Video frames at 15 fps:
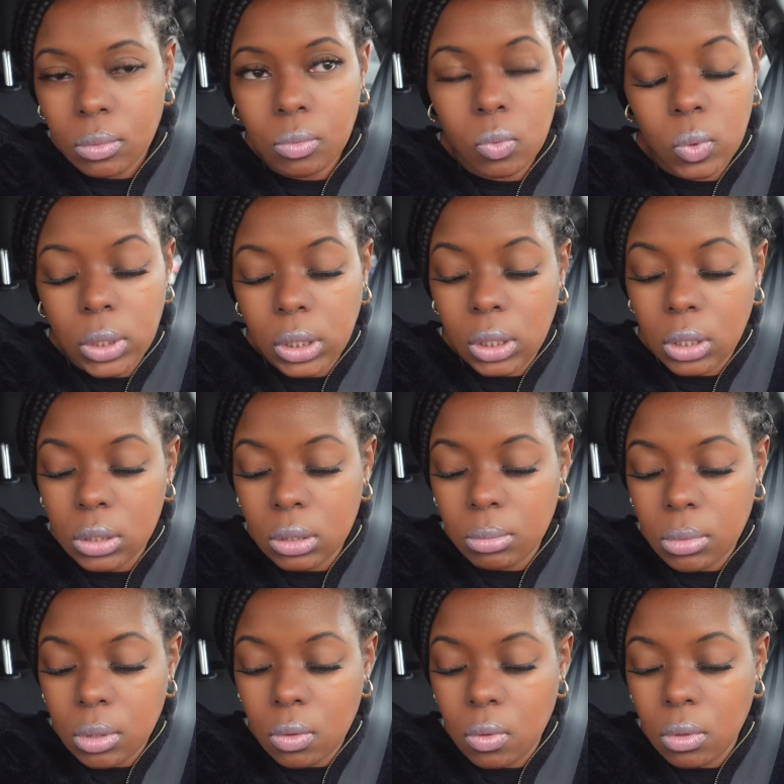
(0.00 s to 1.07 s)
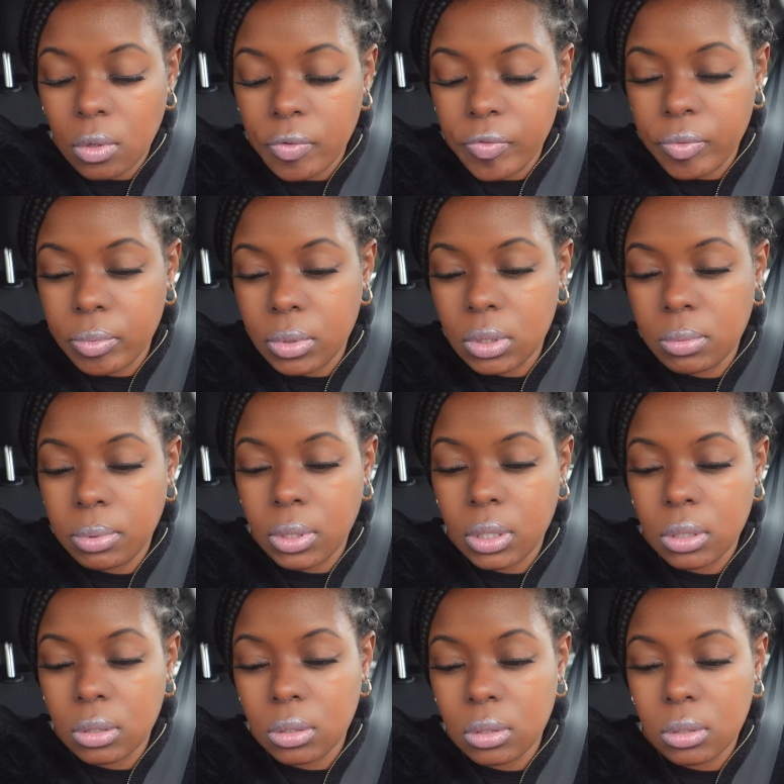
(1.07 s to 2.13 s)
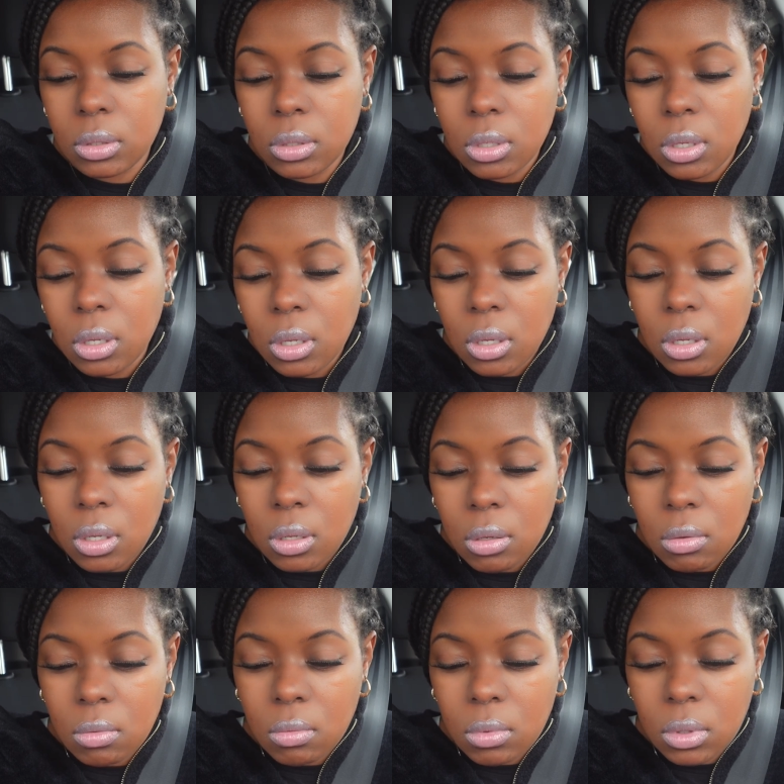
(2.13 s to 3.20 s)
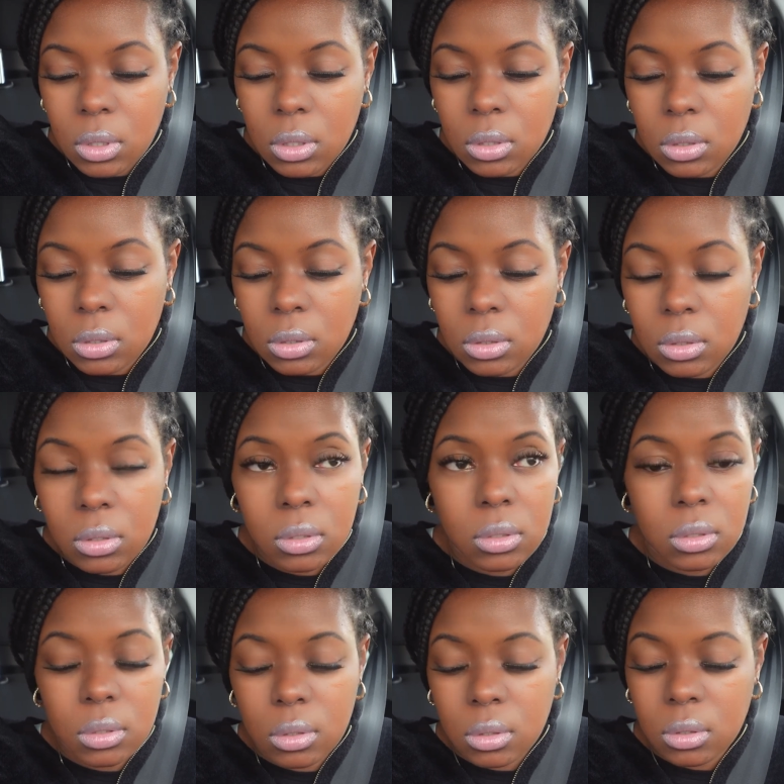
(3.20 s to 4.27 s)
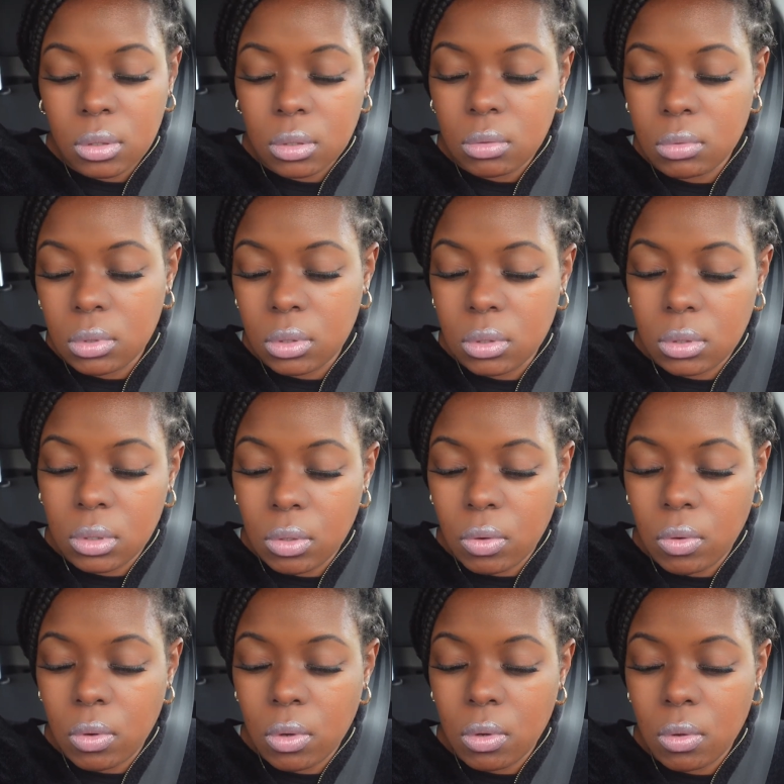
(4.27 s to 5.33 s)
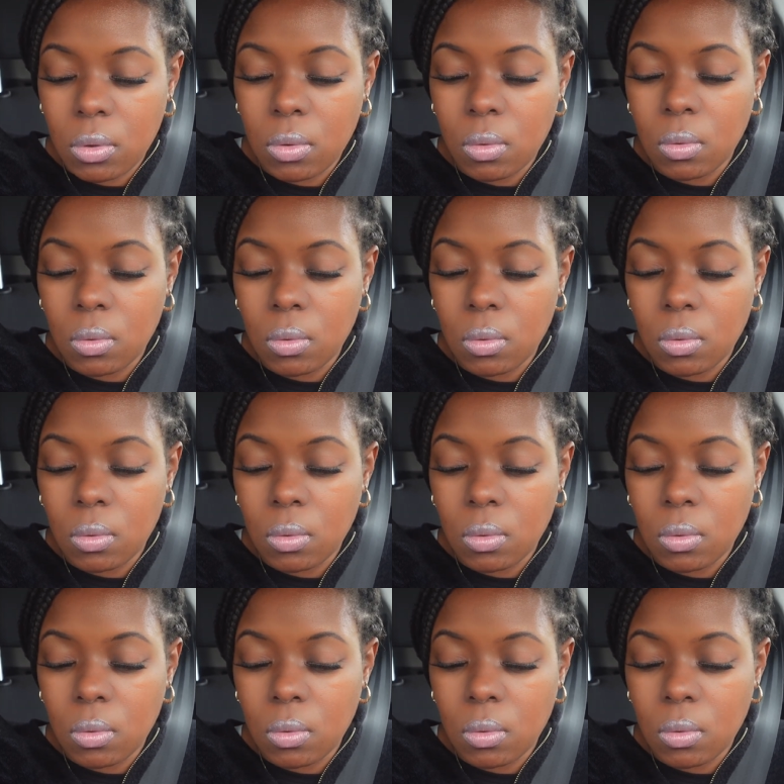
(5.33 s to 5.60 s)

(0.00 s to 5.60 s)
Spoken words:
wings, I'm gonna order from this place. Wings and grill.